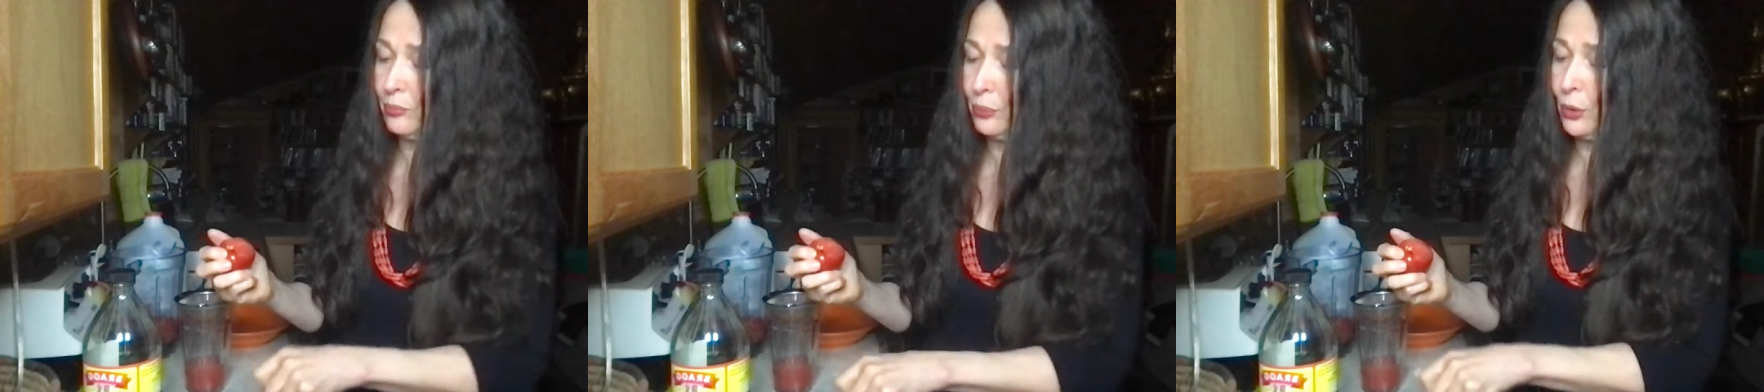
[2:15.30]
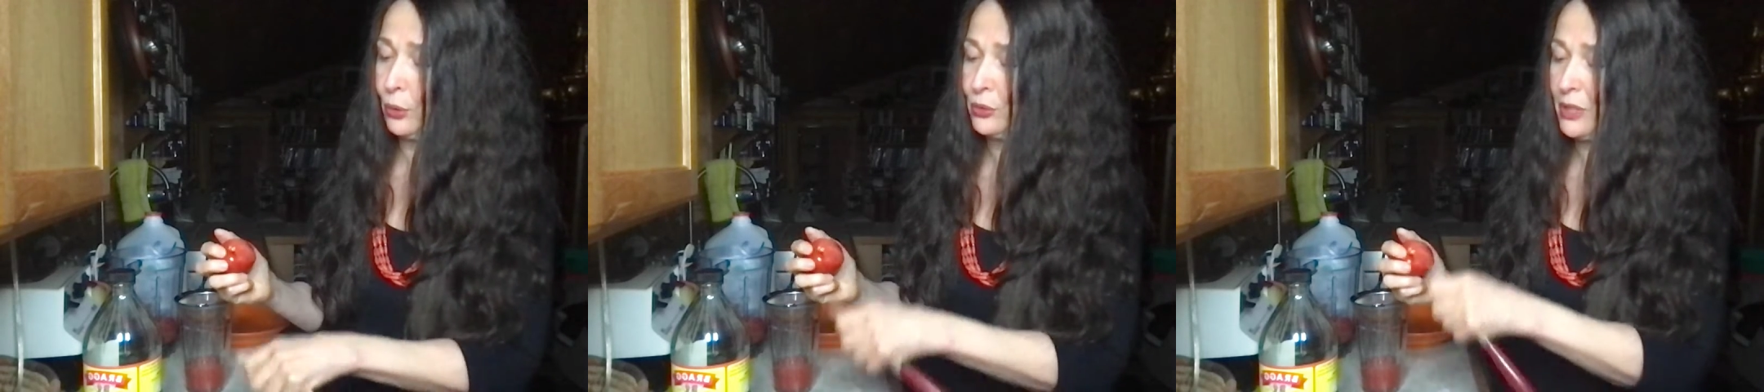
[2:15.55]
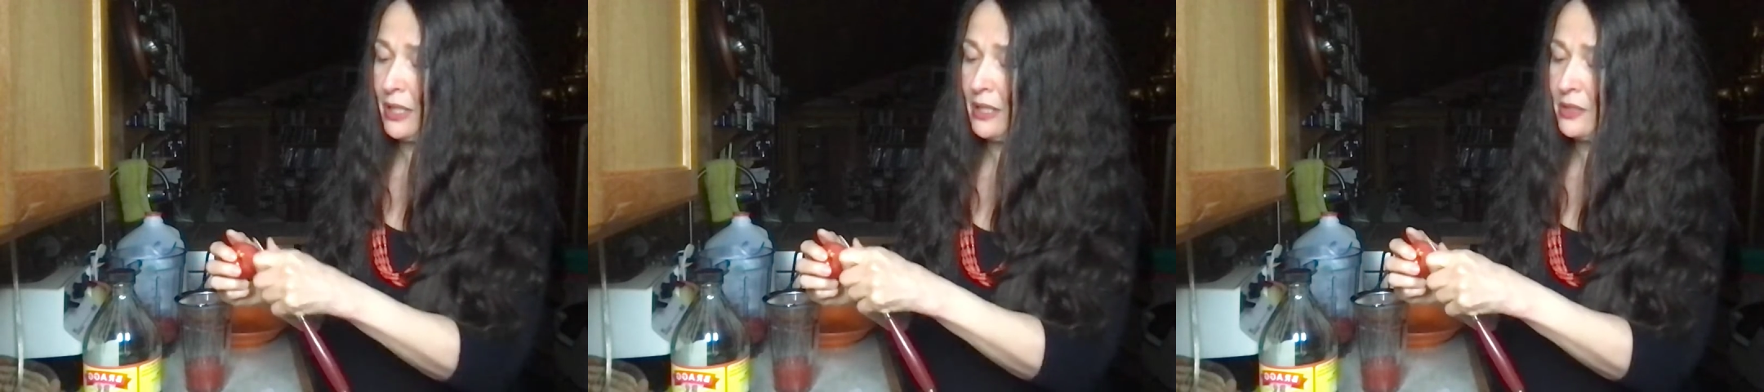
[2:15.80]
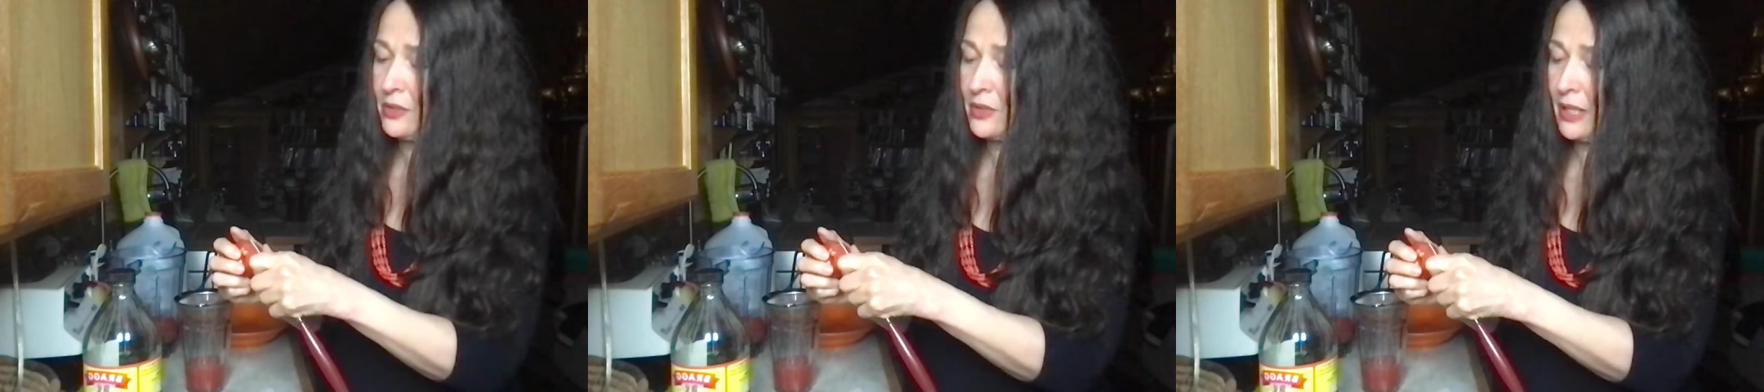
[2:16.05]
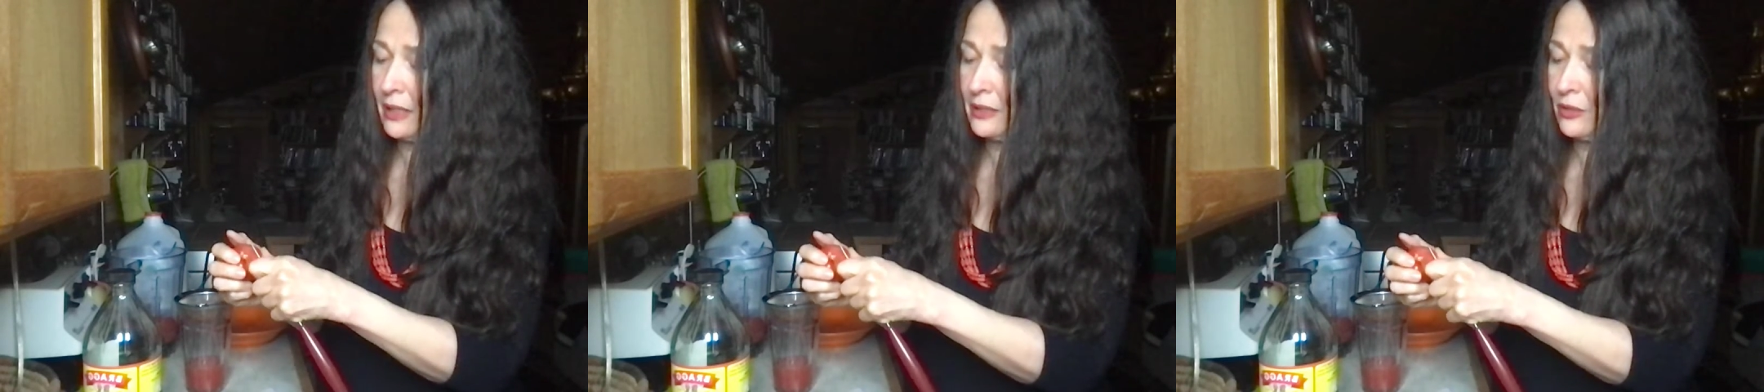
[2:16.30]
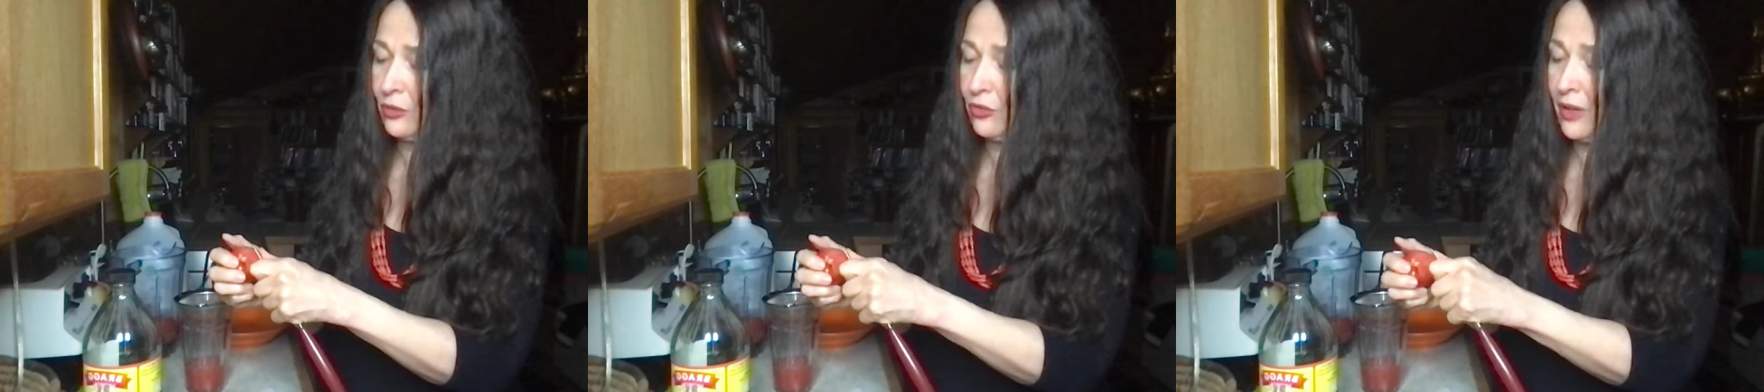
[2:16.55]
proteins that
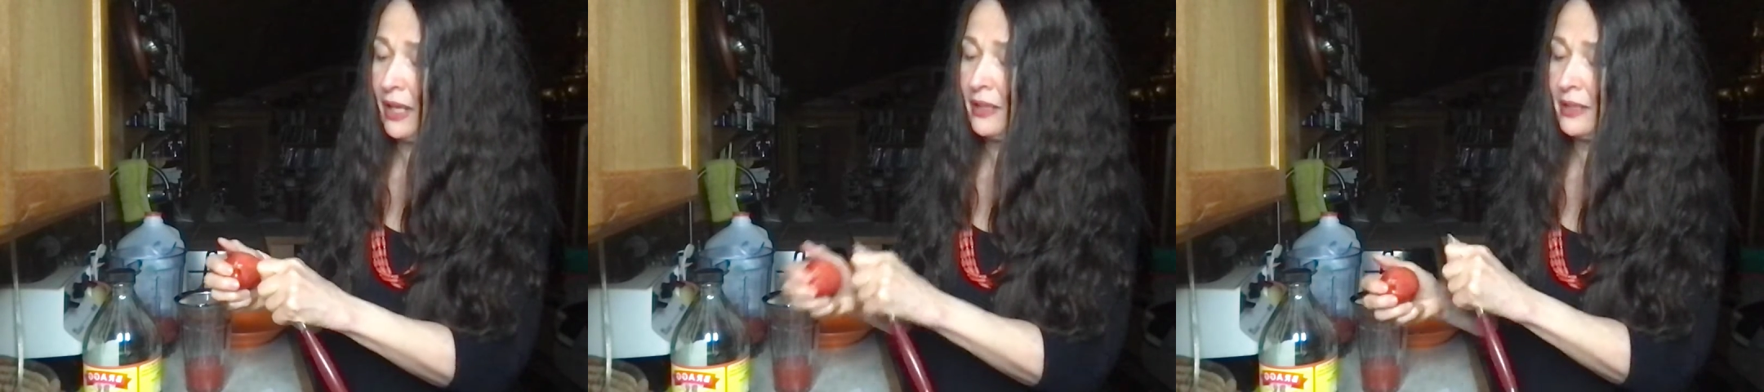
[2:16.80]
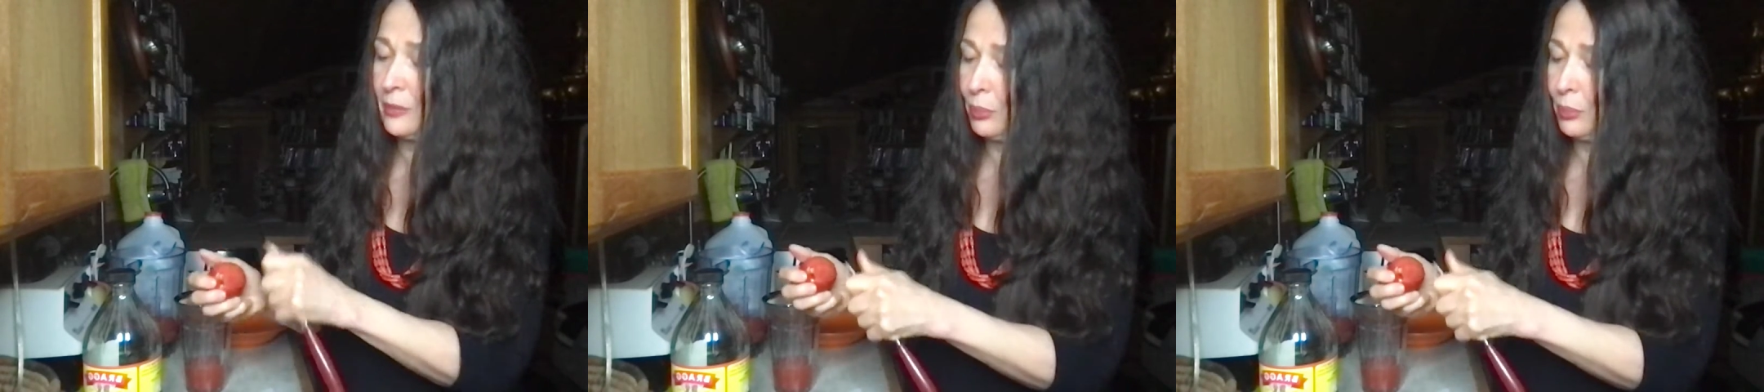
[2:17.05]
defend the